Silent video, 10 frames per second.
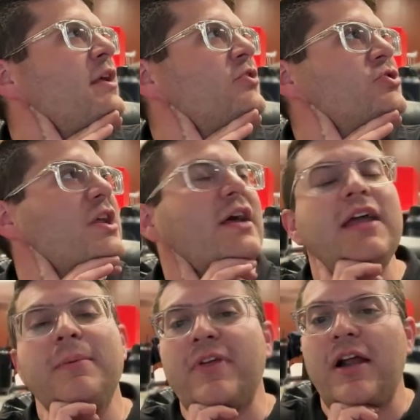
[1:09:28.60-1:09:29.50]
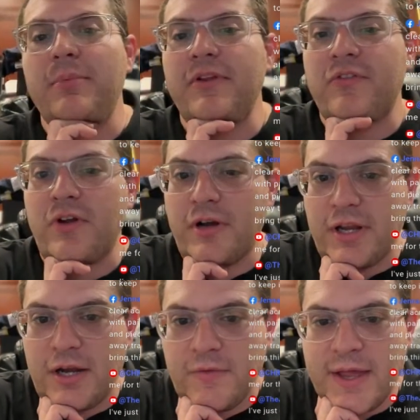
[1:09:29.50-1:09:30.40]
Jenna, I am terribly sorry
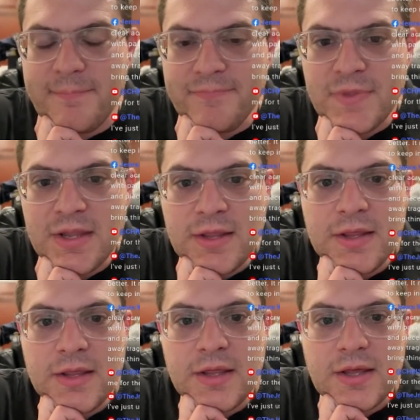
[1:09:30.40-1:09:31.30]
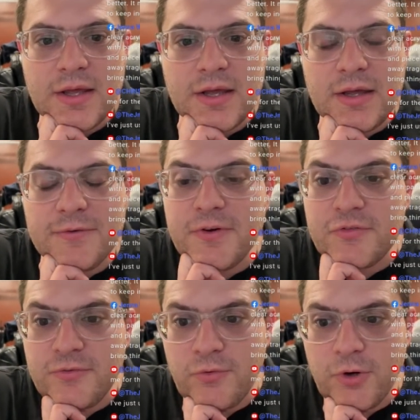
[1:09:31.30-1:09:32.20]
to hear that.
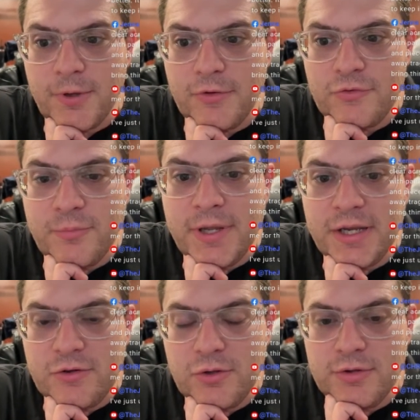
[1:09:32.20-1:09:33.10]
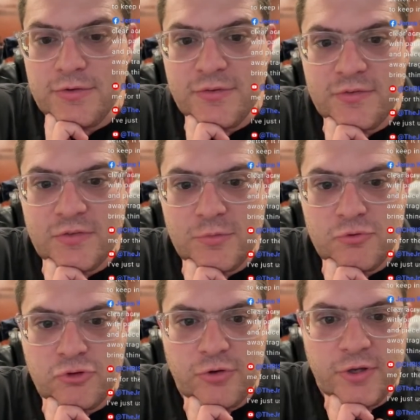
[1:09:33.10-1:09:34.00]
First and foremost, so my condolences, as
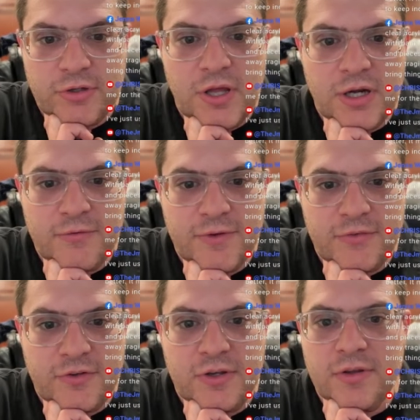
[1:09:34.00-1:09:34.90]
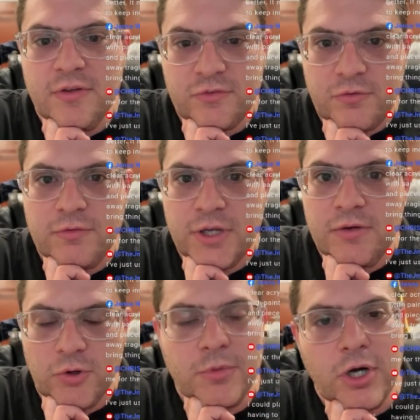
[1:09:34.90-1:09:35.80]
I'm sure that a lot of us in this
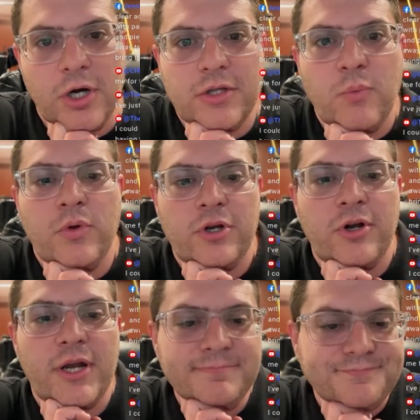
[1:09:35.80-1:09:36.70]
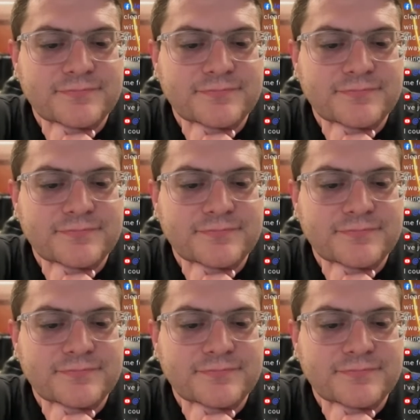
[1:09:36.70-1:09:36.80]
room currently would agree.